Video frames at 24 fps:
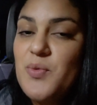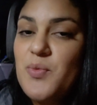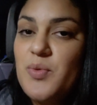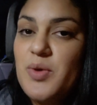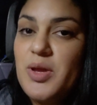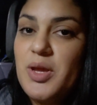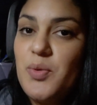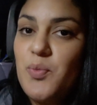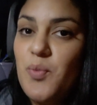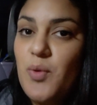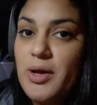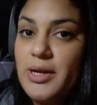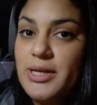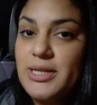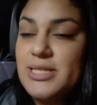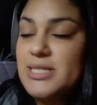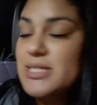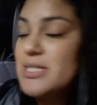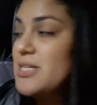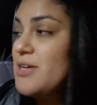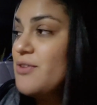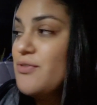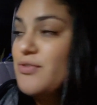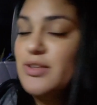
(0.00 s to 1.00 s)
we wanted
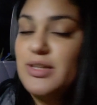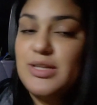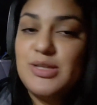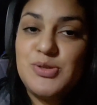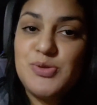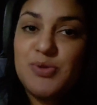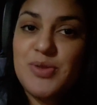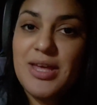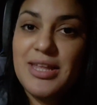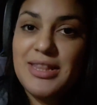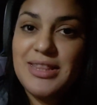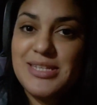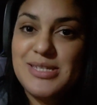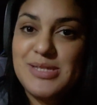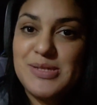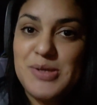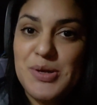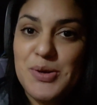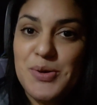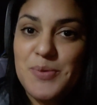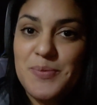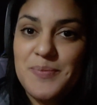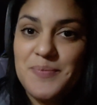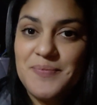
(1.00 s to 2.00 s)
to definitely do that this
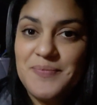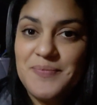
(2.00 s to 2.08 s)
year.